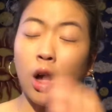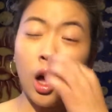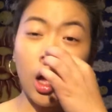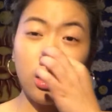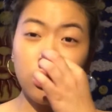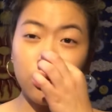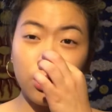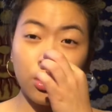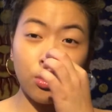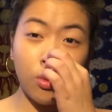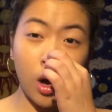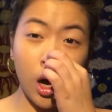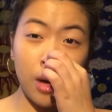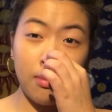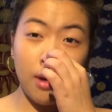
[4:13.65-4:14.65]
I don't know
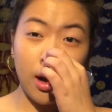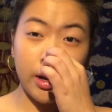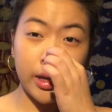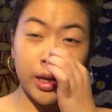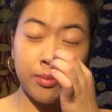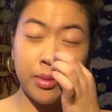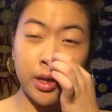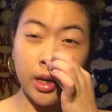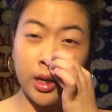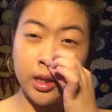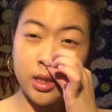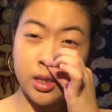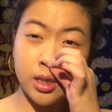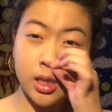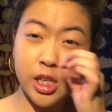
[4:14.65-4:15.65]
why, but I keep getting
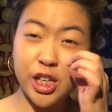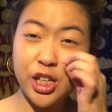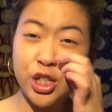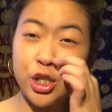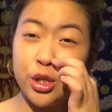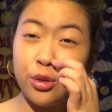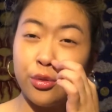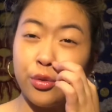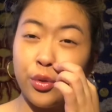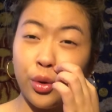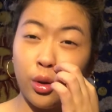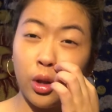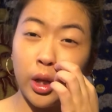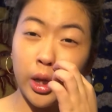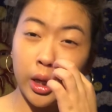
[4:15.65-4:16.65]
this itchy
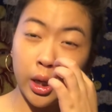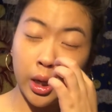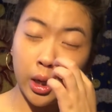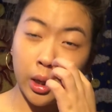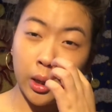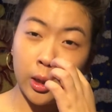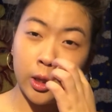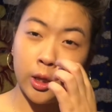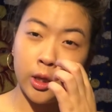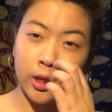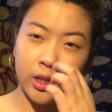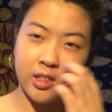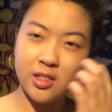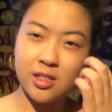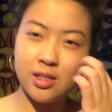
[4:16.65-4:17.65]
feeling.
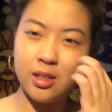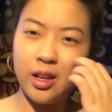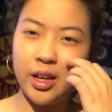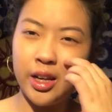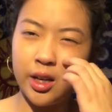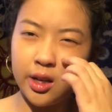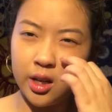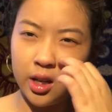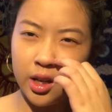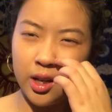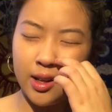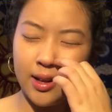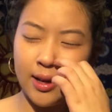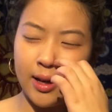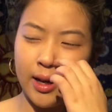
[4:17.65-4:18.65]
It's like
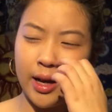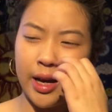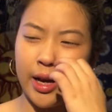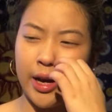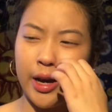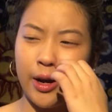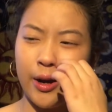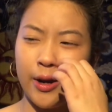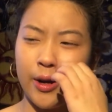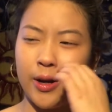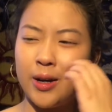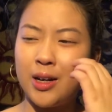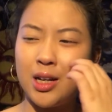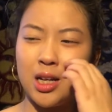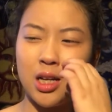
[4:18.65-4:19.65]
a
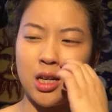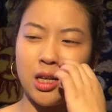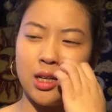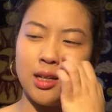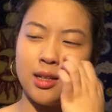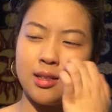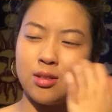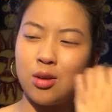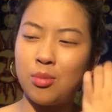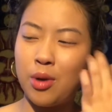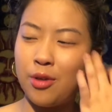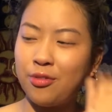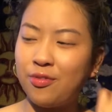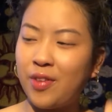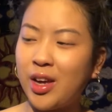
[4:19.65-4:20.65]
hair is on my
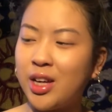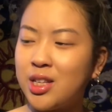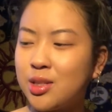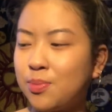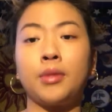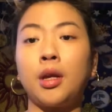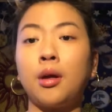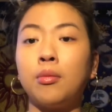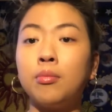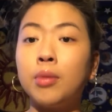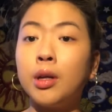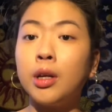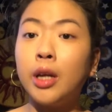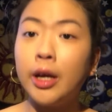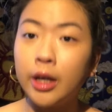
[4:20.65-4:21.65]
face.
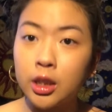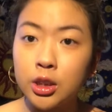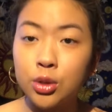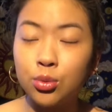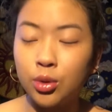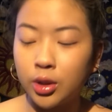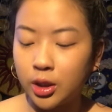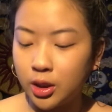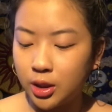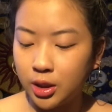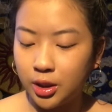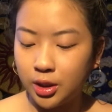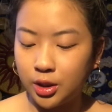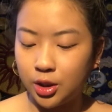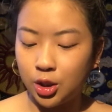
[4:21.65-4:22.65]
But next, we're
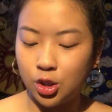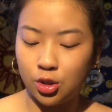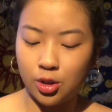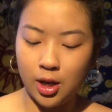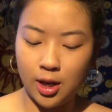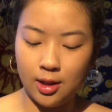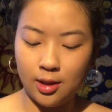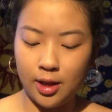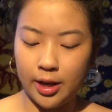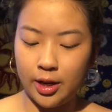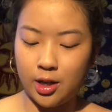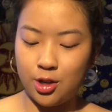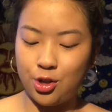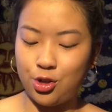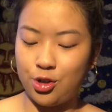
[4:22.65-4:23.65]
gonna go highlight
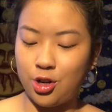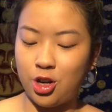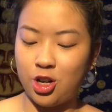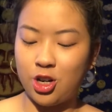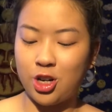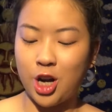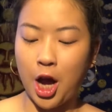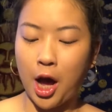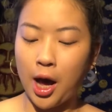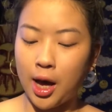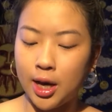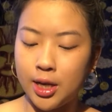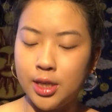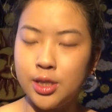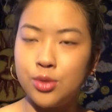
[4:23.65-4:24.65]
under our
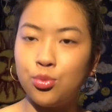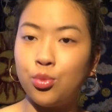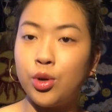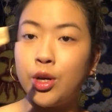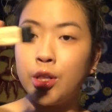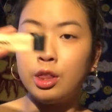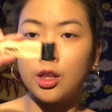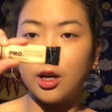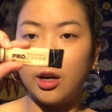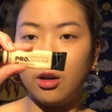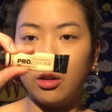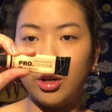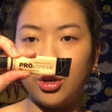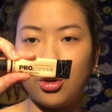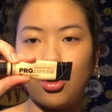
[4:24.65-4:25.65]
eyes with the
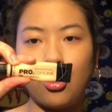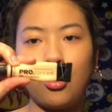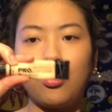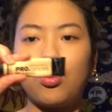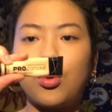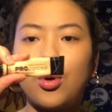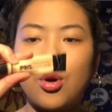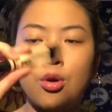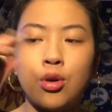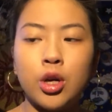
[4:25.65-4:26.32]
LA Girl Pro